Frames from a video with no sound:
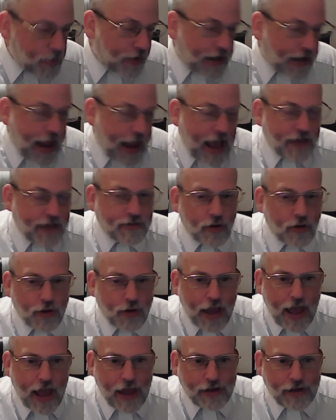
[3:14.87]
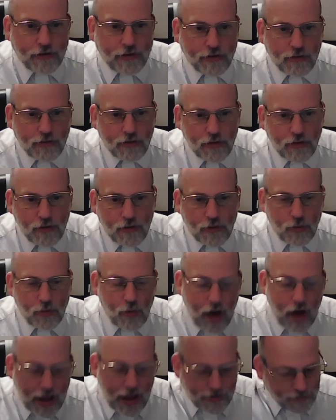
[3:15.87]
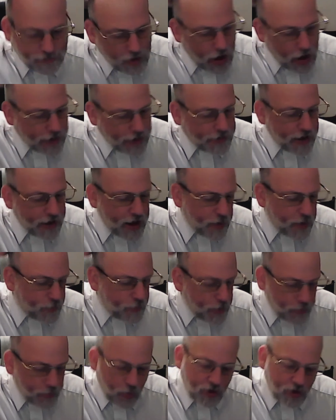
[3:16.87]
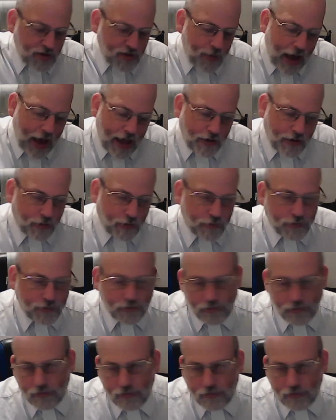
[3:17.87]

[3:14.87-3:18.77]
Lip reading: ask, okay, why does God care if people worship idols?